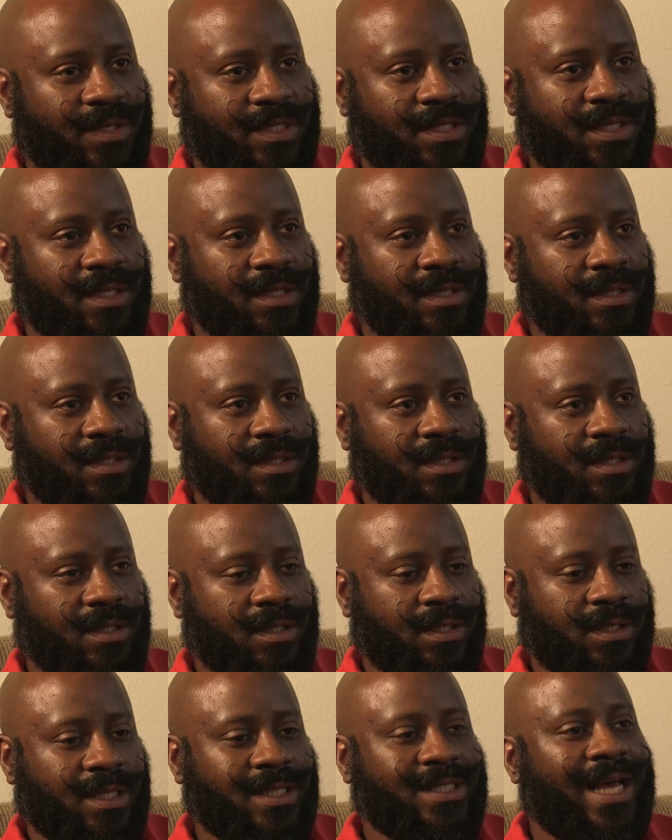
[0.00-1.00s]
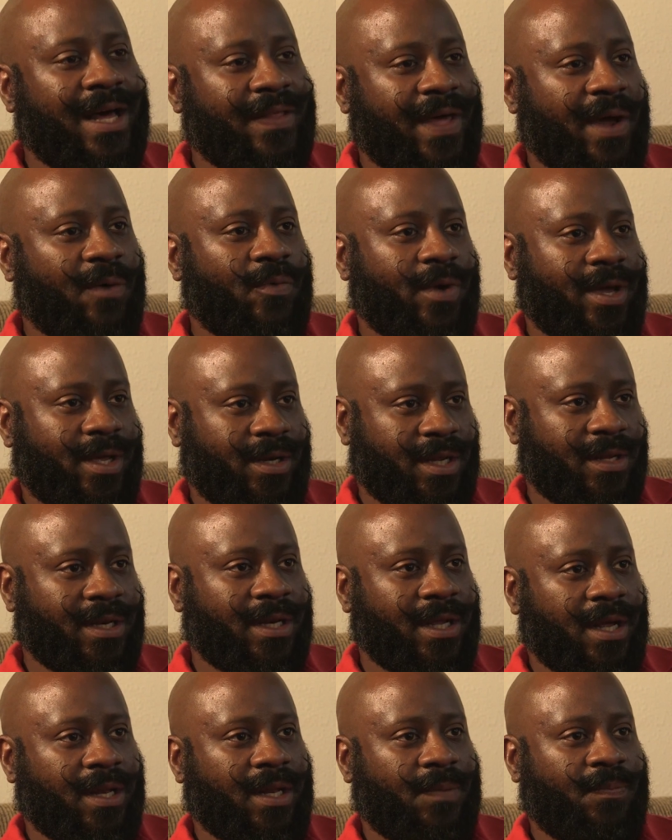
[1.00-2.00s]
was that's how that went
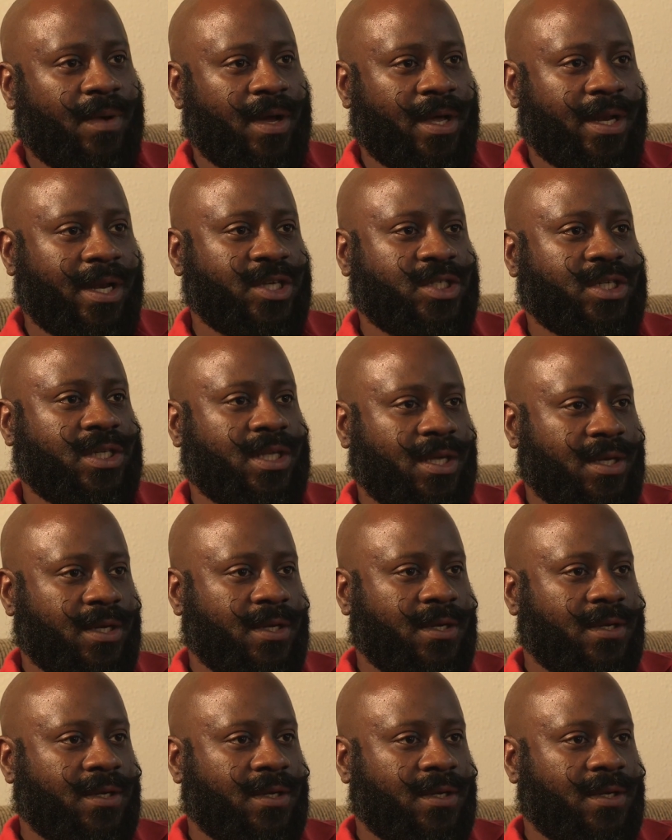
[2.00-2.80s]
initially.